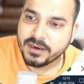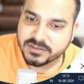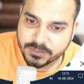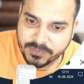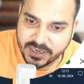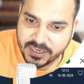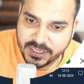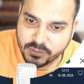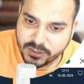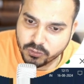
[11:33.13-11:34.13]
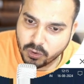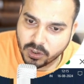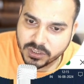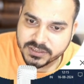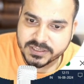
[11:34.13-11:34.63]
Now, similarly, you can do
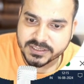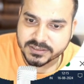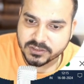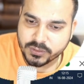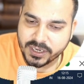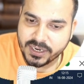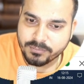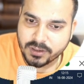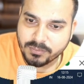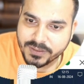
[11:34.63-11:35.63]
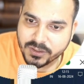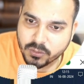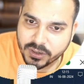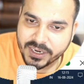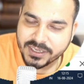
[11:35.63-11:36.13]
all these things. You can probably
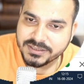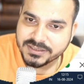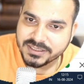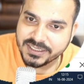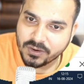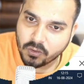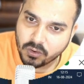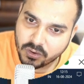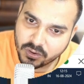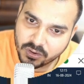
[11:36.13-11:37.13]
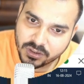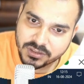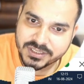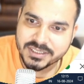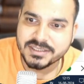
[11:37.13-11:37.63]
go ahead and see
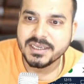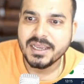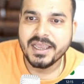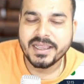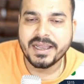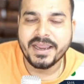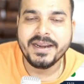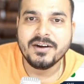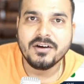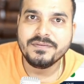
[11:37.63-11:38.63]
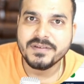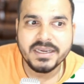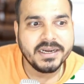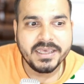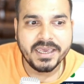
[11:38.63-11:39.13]
all this kind of
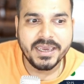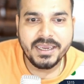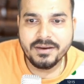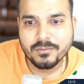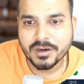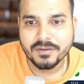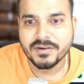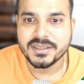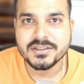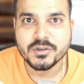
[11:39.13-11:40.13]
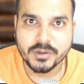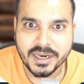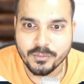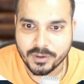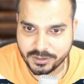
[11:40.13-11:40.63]
EDA, whatever things you
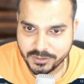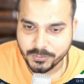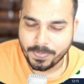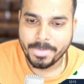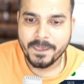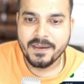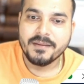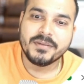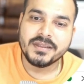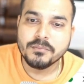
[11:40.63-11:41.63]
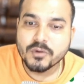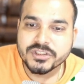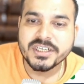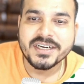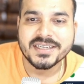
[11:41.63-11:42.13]
really want to do. But the
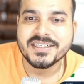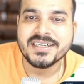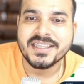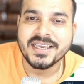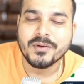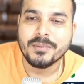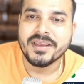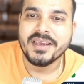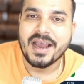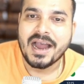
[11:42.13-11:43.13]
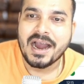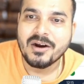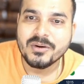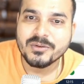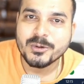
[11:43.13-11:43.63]
most interested thing will be
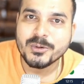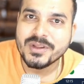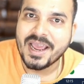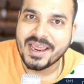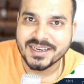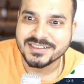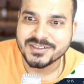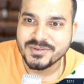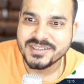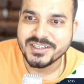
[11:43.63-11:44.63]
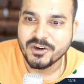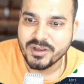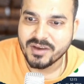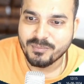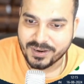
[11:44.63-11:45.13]
how to do the analysis with
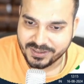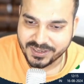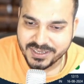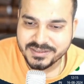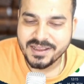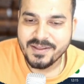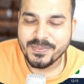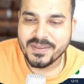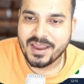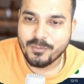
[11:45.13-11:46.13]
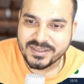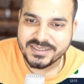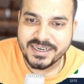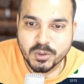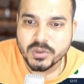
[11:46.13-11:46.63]
cudf.pandas. And
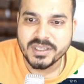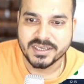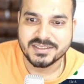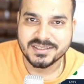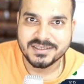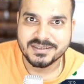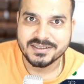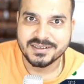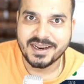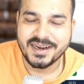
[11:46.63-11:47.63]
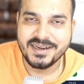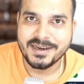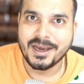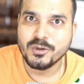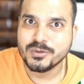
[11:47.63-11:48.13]
once I do this, right,
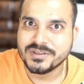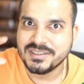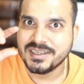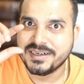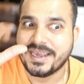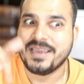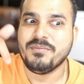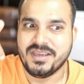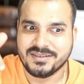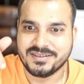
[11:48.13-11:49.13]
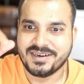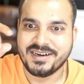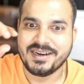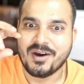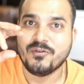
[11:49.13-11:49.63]
now you see the timings,
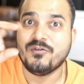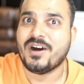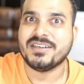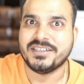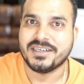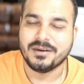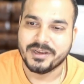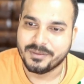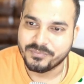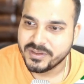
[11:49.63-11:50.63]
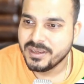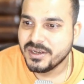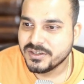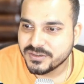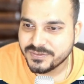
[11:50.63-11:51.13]
right, how fast it will become.
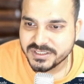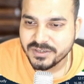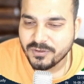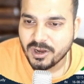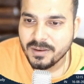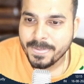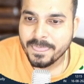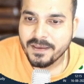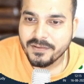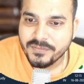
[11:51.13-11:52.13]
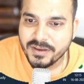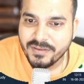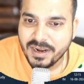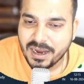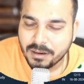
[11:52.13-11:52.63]
So first of all, we
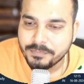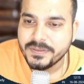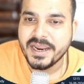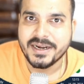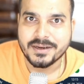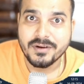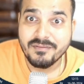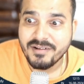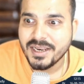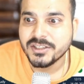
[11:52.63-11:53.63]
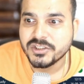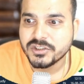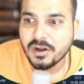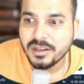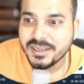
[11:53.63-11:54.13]
will update, we will
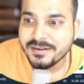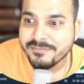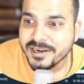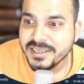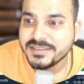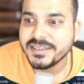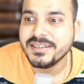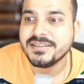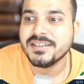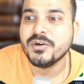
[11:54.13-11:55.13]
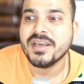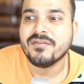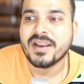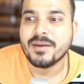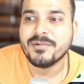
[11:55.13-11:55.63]
install the recent
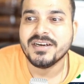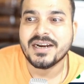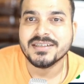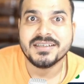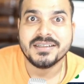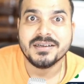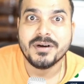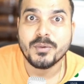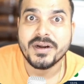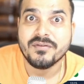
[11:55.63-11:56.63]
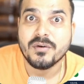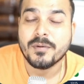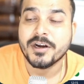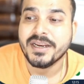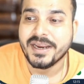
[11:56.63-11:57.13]
CUDF library, that is nothing but
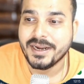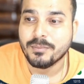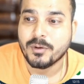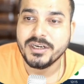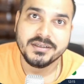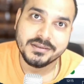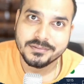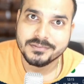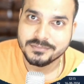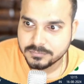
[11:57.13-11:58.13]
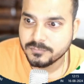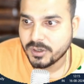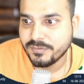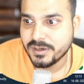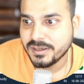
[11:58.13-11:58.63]

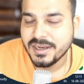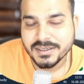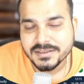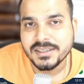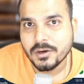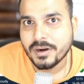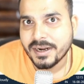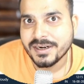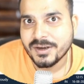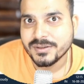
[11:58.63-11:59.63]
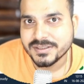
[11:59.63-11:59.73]
24.8.0 right now